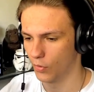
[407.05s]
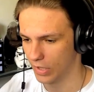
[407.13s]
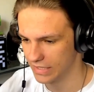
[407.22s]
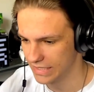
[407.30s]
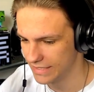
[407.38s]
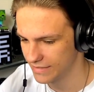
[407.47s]
at
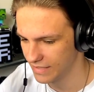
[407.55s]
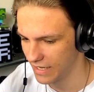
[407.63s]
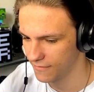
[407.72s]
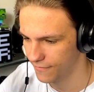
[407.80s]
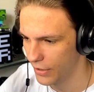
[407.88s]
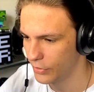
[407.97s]
least like
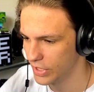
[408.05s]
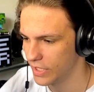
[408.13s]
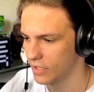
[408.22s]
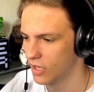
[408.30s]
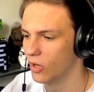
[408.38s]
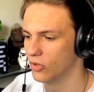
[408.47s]
very
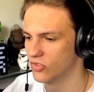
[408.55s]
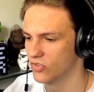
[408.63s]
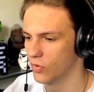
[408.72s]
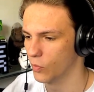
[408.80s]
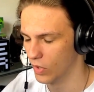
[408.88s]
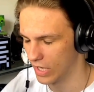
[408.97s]
close
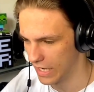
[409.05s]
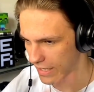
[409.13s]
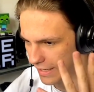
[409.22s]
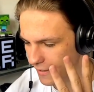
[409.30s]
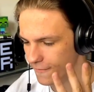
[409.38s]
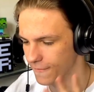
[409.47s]
to what I
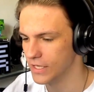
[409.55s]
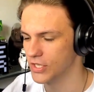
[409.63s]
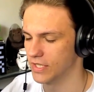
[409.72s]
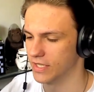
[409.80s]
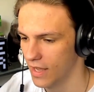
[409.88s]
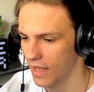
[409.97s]

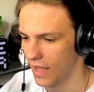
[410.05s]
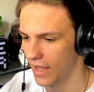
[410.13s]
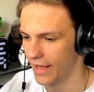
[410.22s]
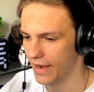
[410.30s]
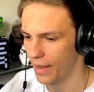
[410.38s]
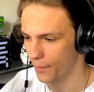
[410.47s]
envisioned.
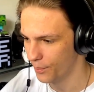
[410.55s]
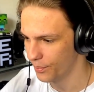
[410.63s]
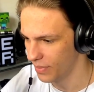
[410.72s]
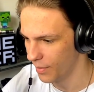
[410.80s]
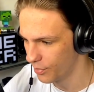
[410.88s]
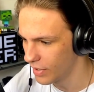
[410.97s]
And I'm
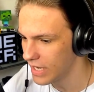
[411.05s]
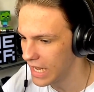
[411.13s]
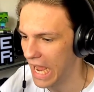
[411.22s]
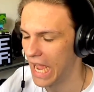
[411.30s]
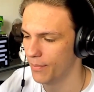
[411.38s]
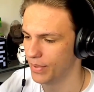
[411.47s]
pretty
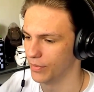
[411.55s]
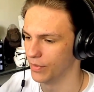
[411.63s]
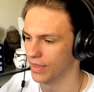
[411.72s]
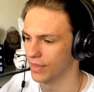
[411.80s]
happy with